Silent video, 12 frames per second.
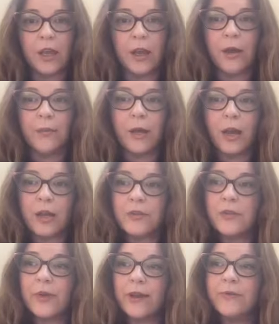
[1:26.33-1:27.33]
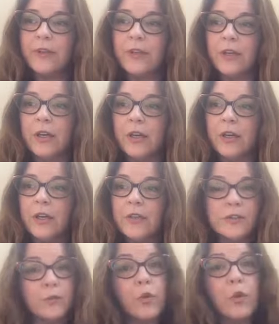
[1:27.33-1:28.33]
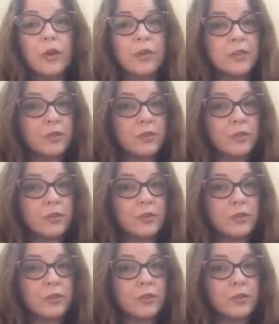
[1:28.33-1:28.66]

but also having the support